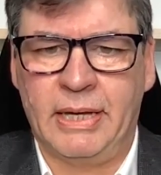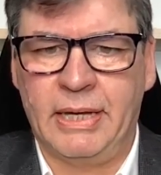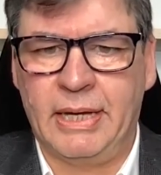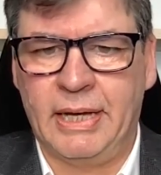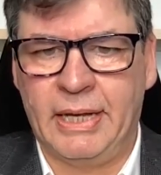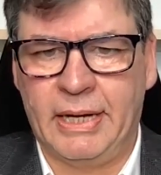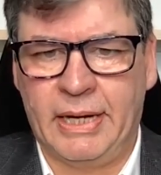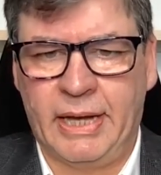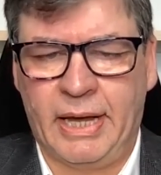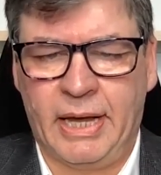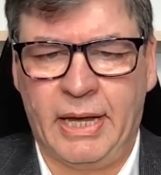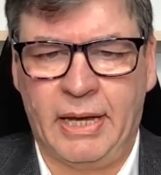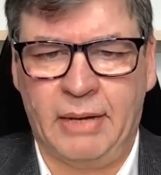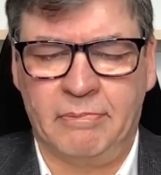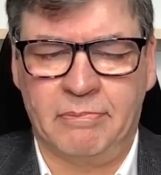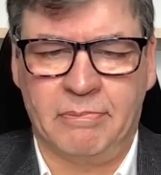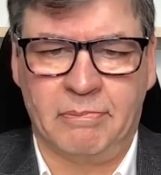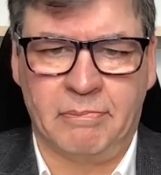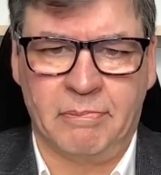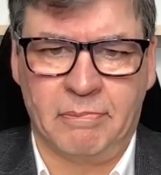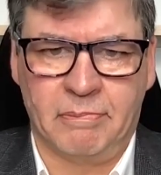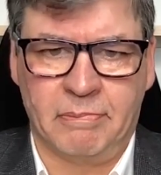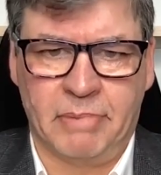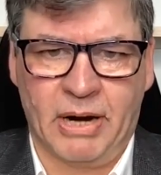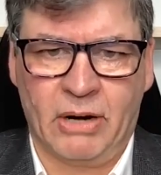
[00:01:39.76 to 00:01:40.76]
in a
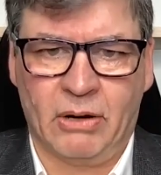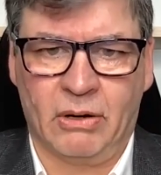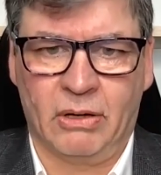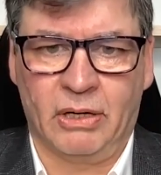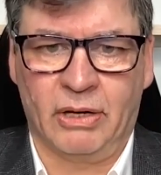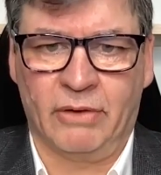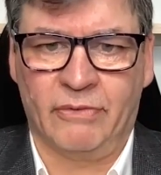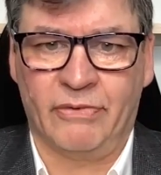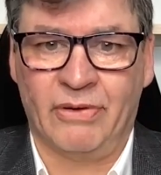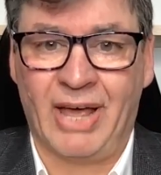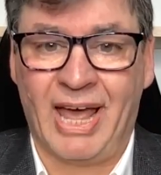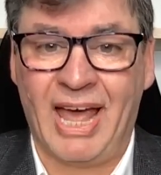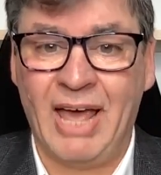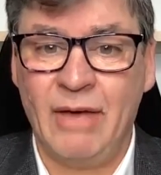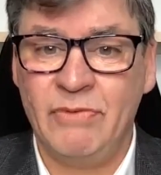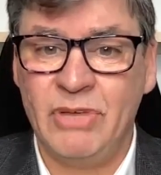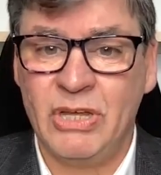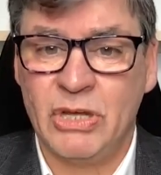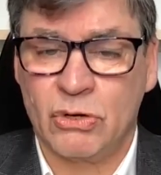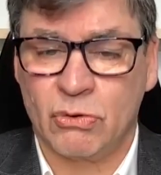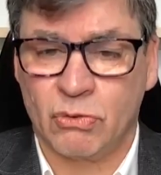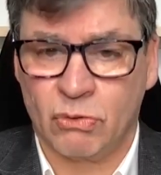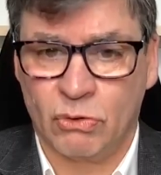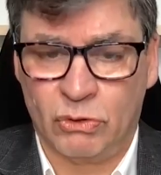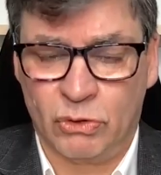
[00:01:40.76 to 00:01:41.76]
barrel of
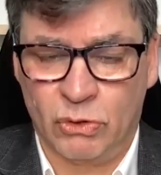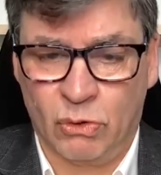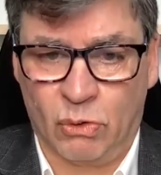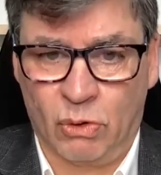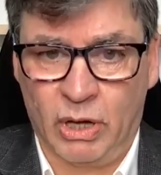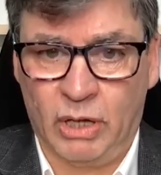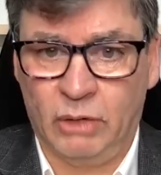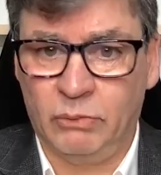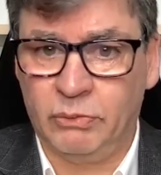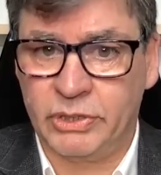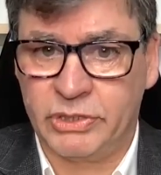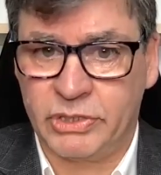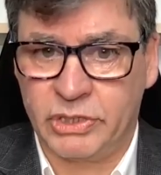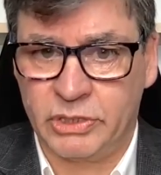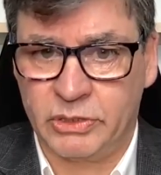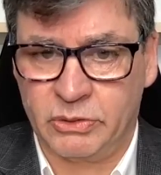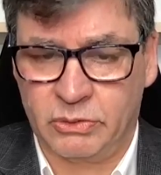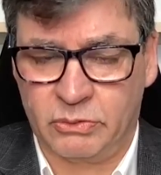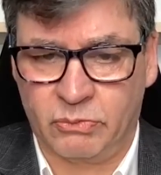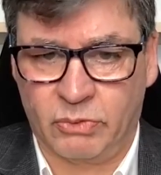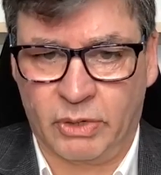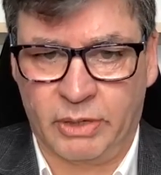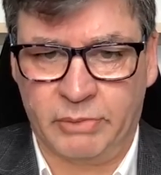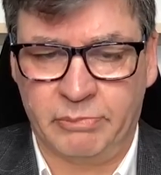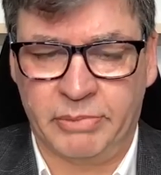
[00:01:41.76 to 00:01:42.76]
heavy crude oil, which
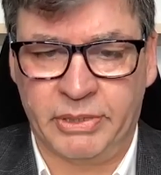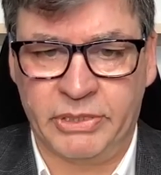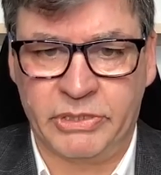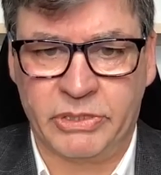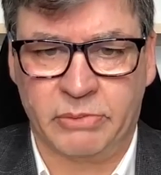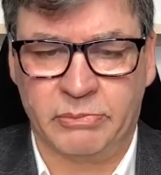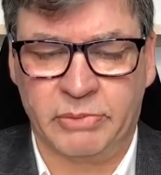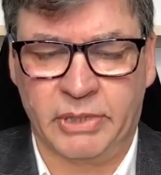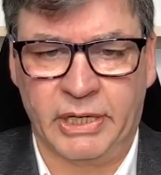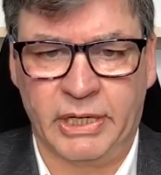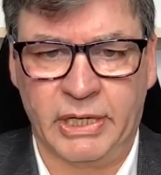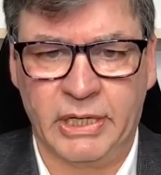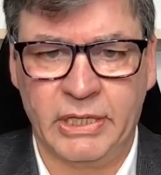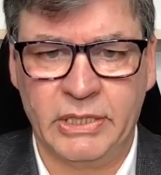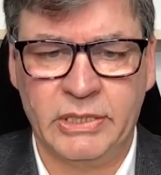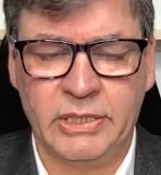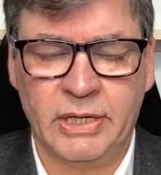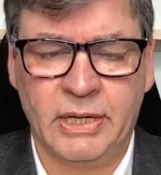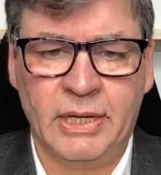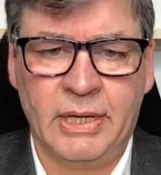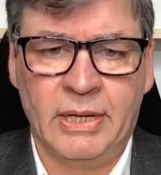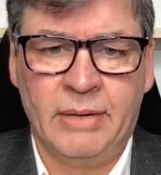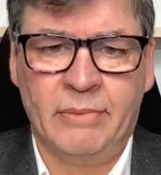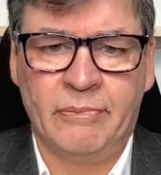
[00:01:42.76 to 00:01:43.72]
is what bitumen is.